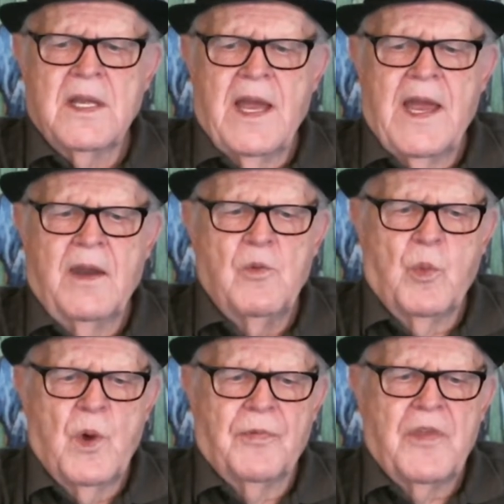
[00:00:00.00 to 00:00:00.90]
and
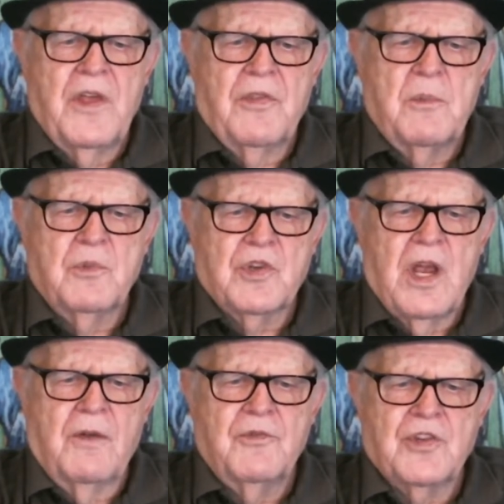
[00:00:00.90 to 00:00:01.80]
what they
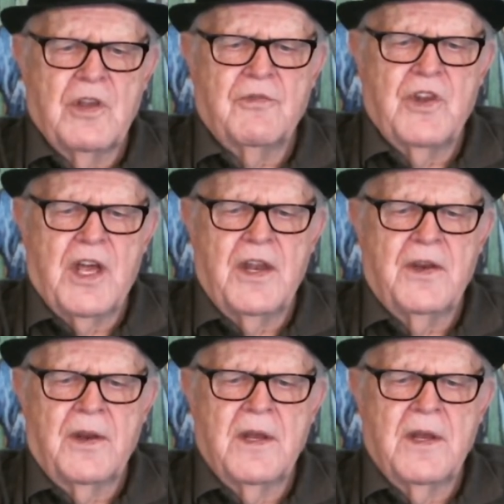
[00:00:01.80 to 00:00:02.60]
themselves have done